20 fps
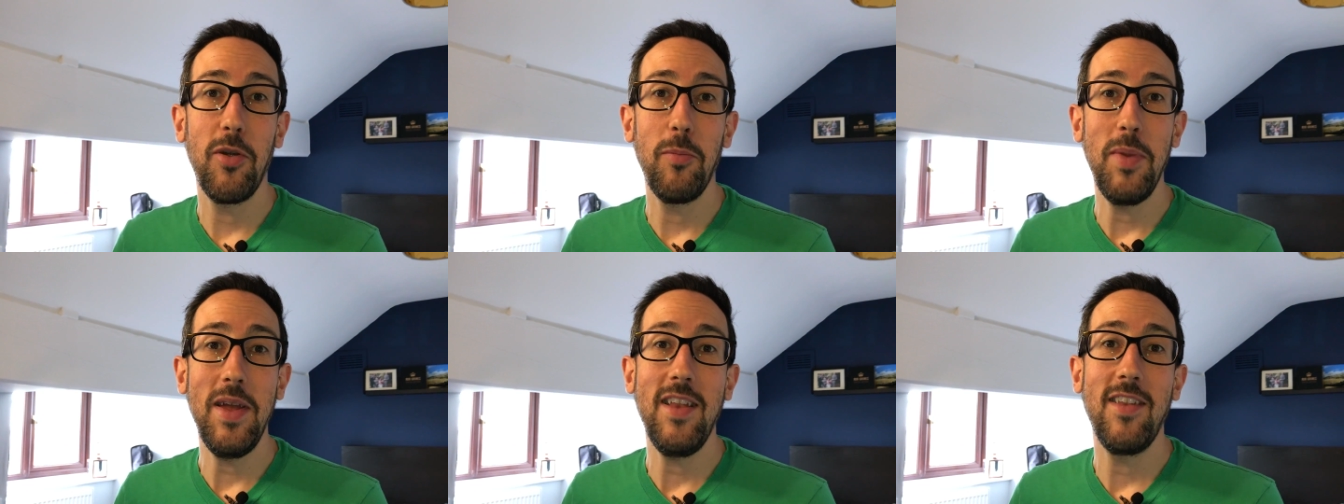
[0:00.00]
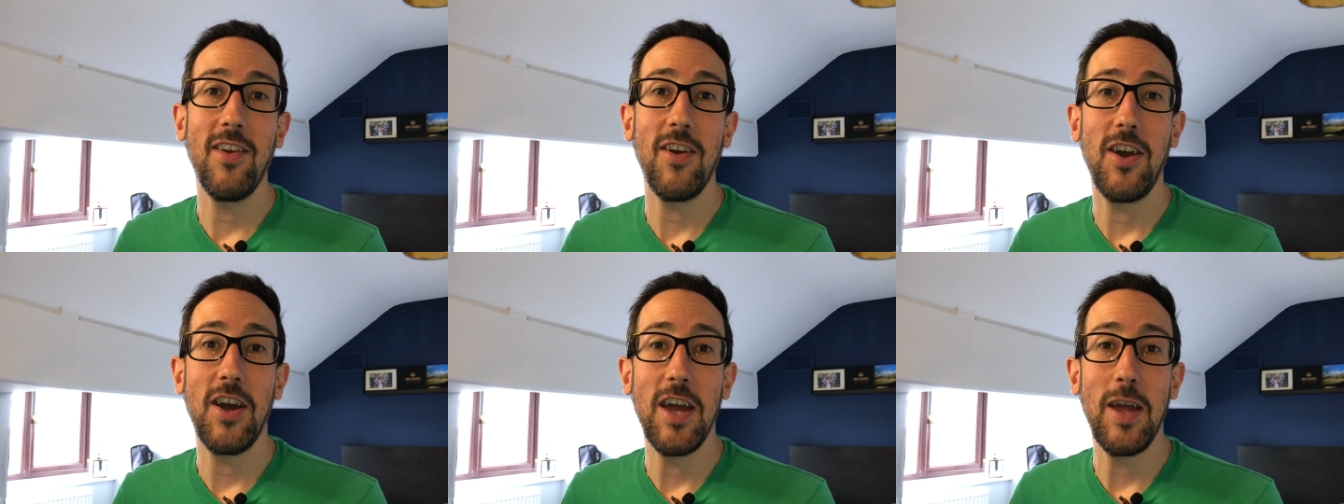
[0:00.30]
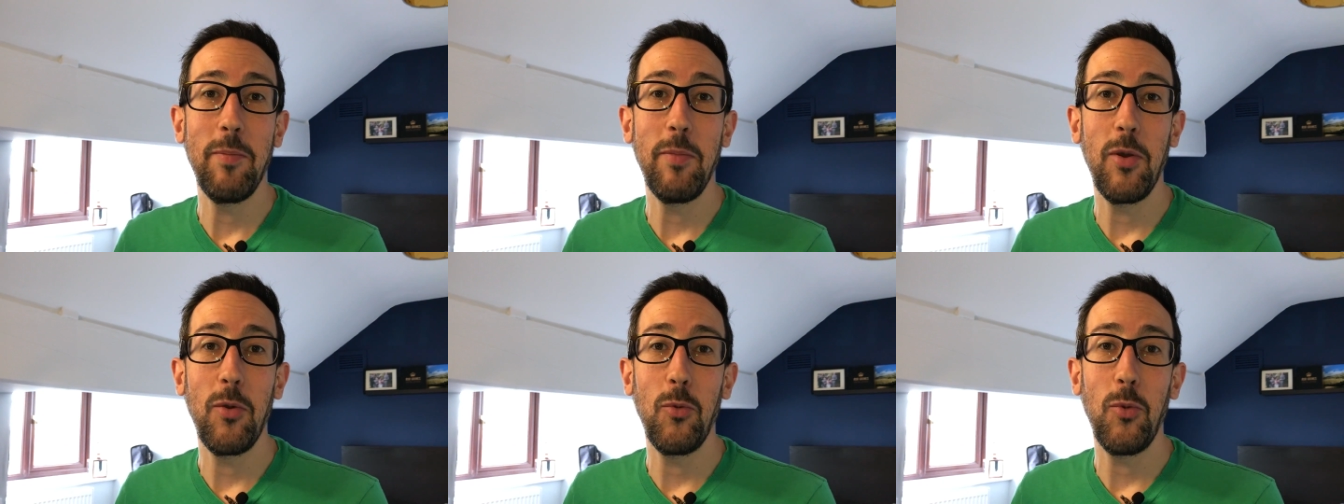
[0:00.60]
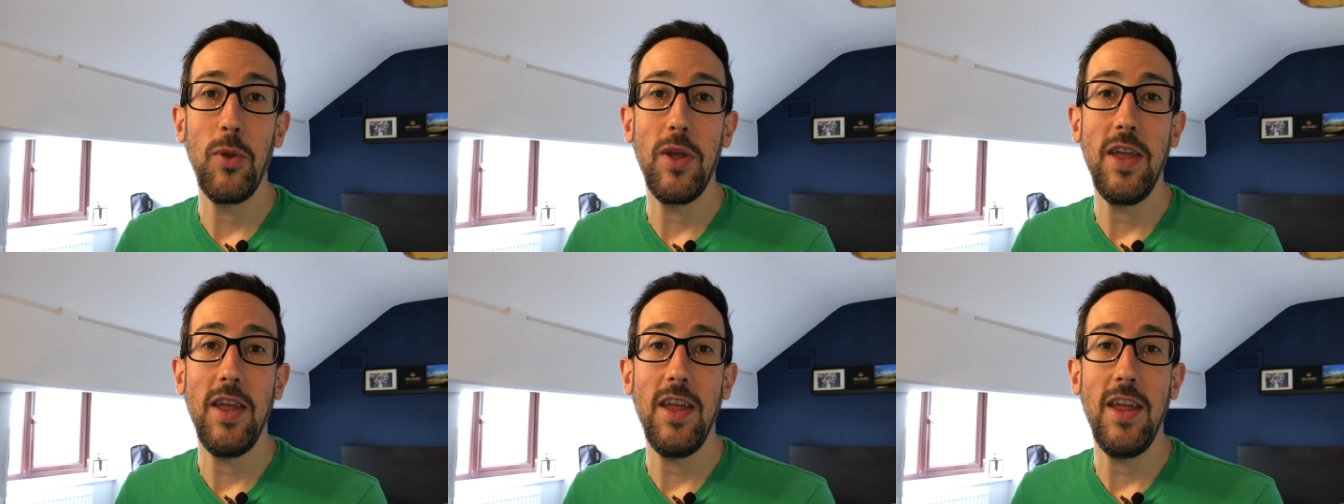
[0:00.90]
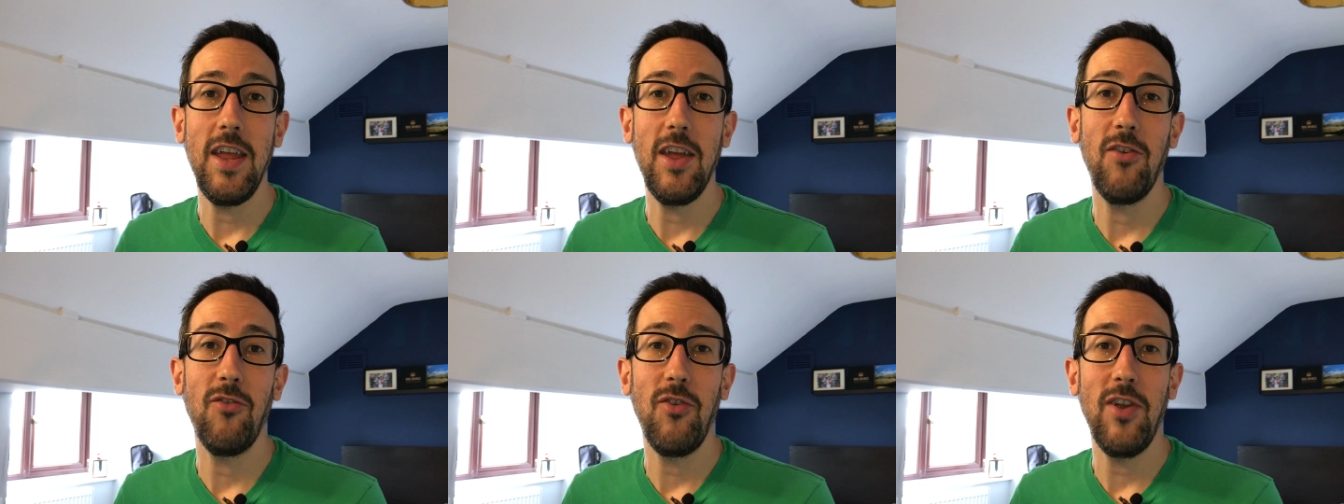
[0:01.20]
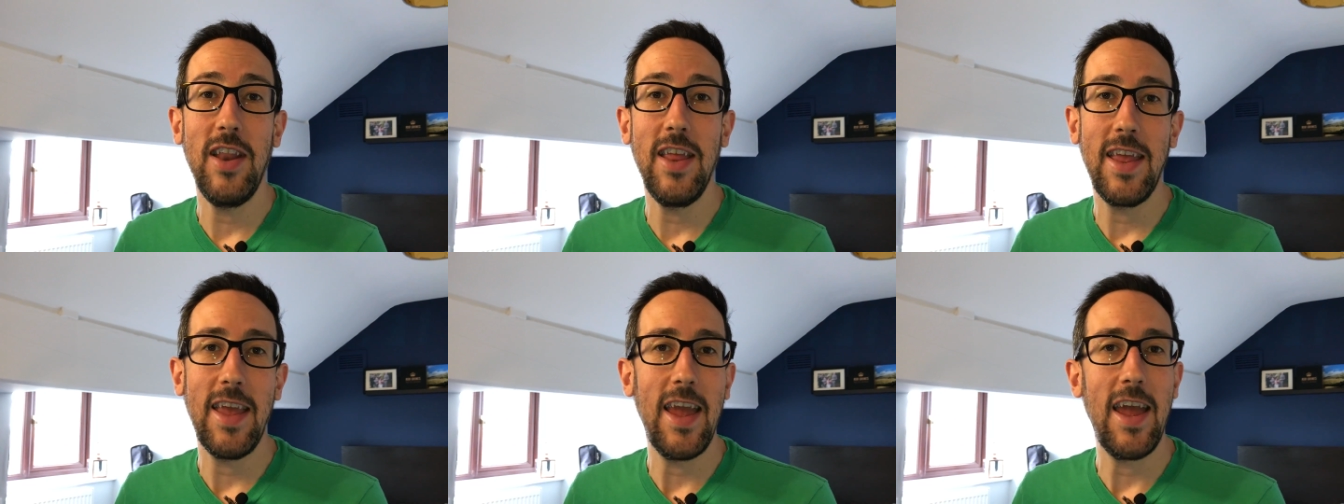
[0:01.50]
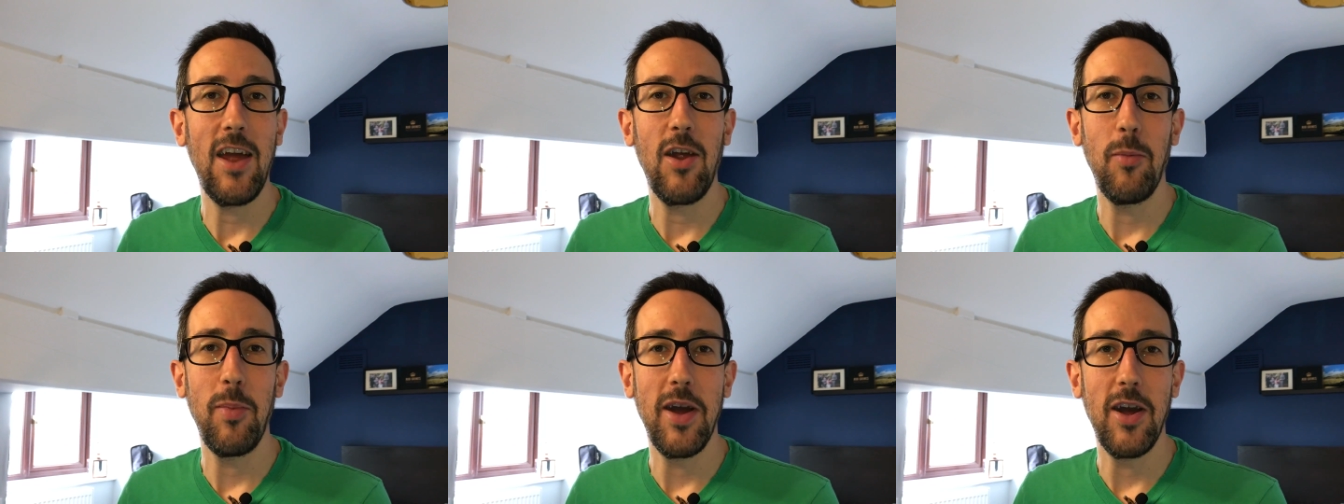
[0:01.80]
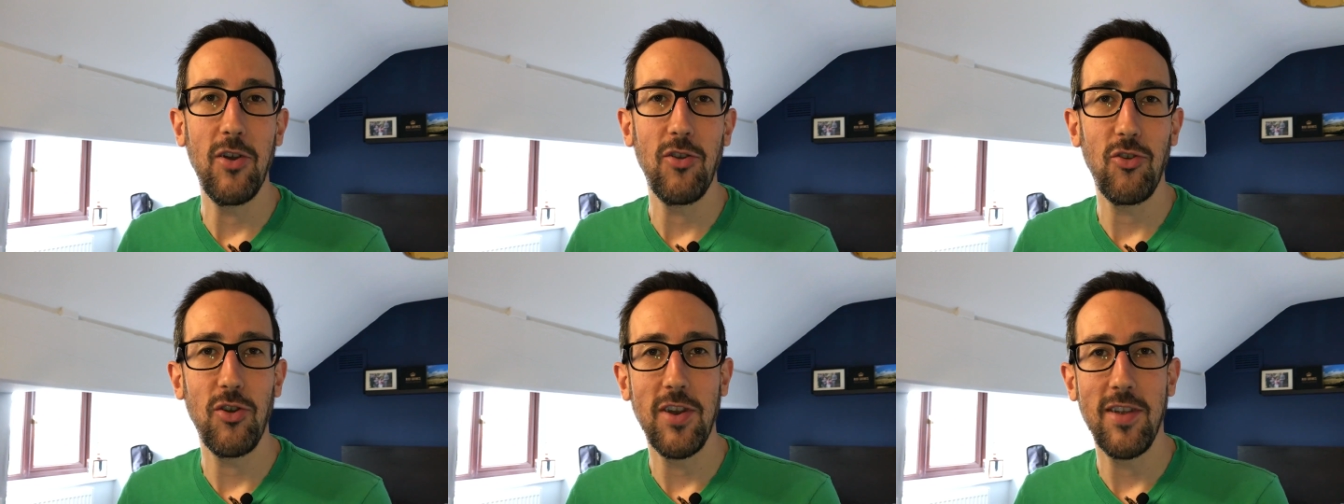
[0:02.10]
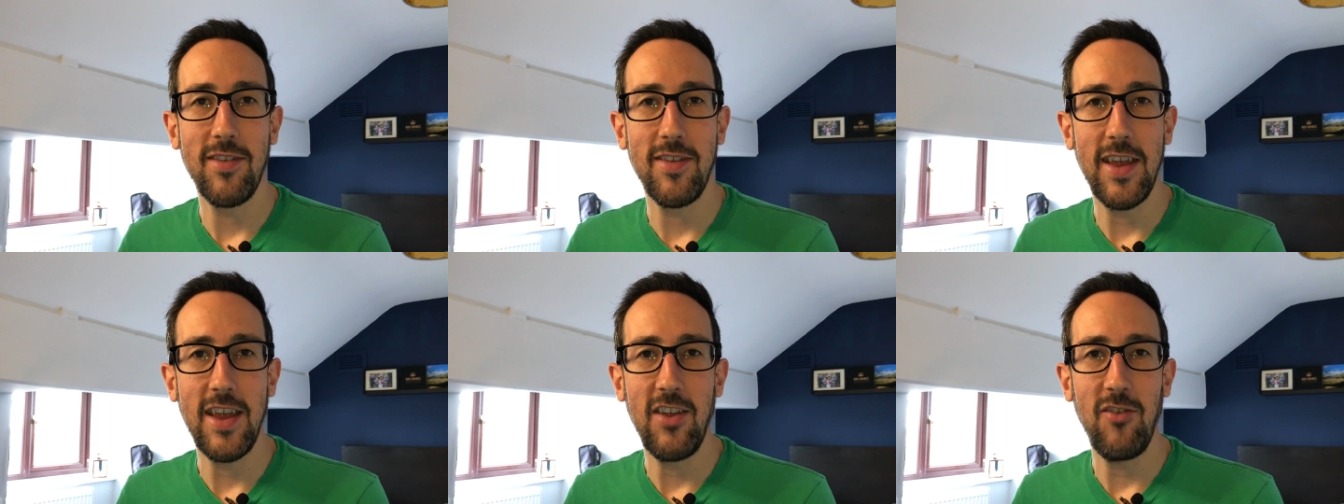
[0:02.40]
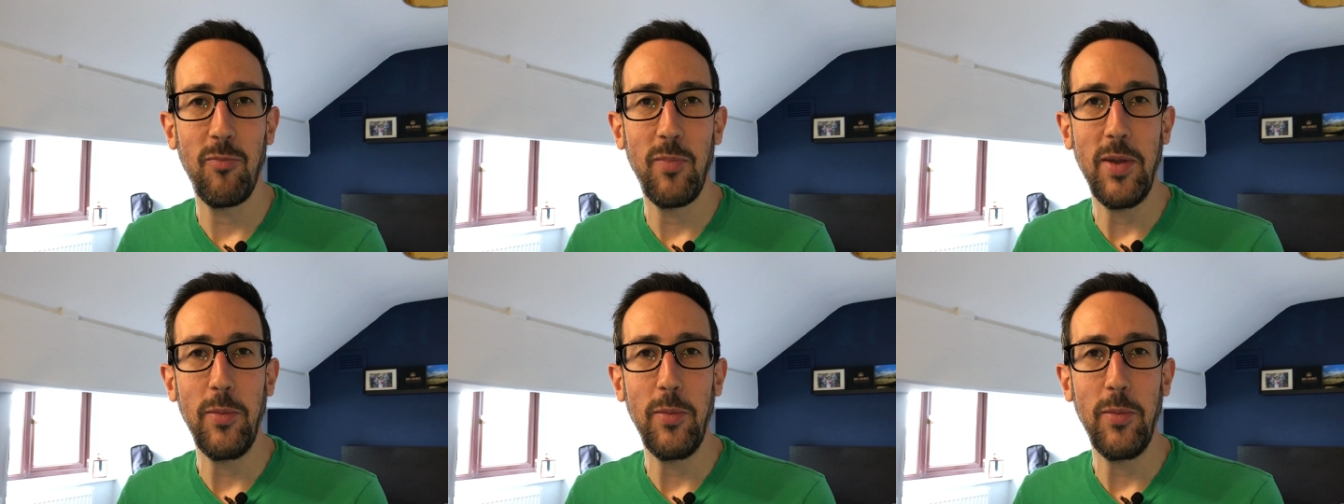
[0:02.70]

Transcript: at MeeTime, we really care about trying to save